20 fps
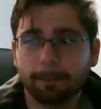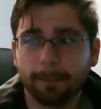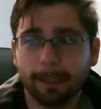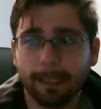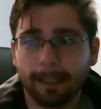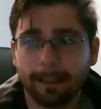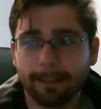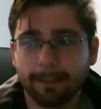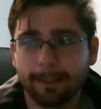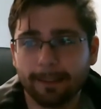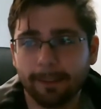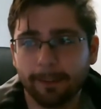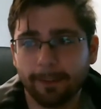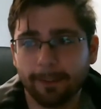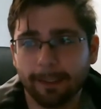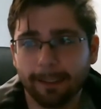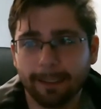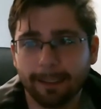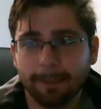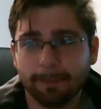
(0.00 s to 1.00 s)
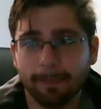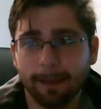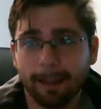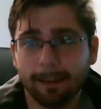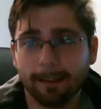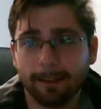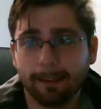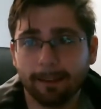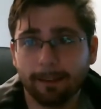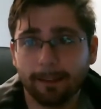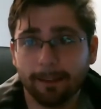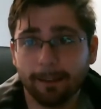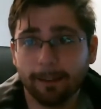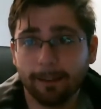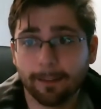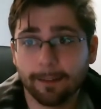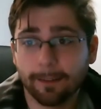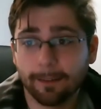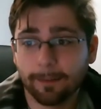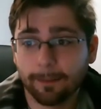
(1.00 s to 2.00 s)
but I still think he meant
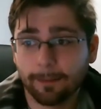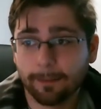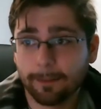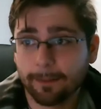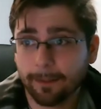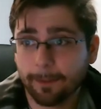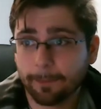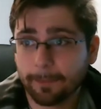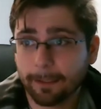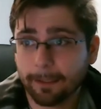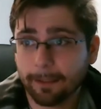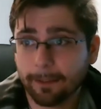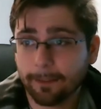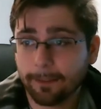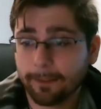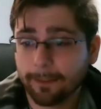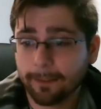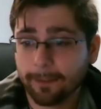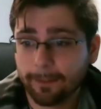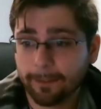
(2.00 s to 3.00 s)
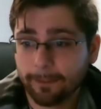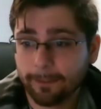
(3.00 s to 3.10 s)
something else.